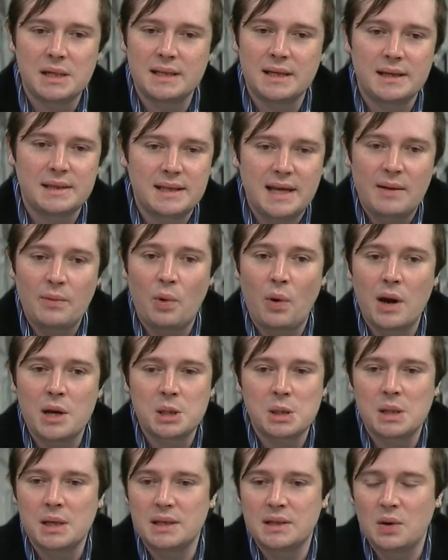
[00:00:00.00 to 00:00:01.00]
The same
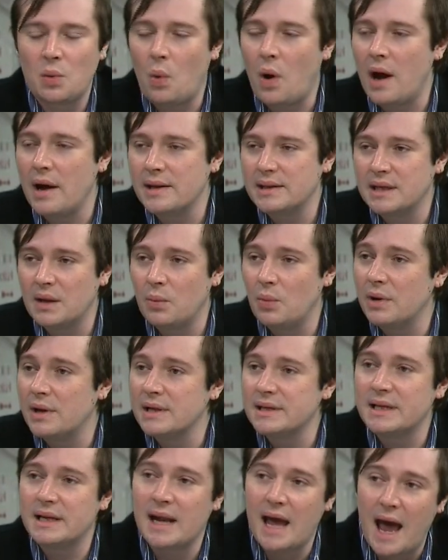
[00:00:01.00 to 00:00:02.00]
question as to why someone
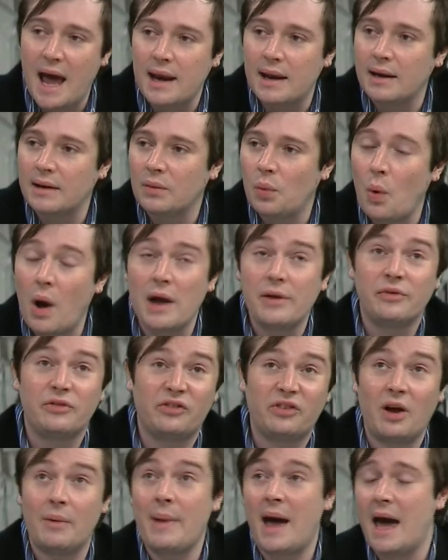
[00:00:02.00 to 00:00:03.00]
is an addict. Why do
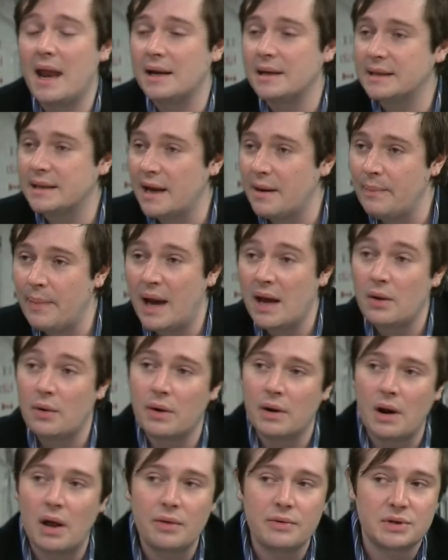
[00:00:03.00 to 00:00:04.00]
some addicts get better
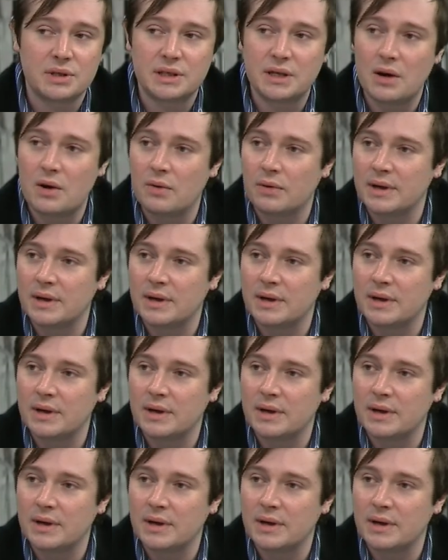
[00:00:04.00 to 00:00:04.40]
and others don't?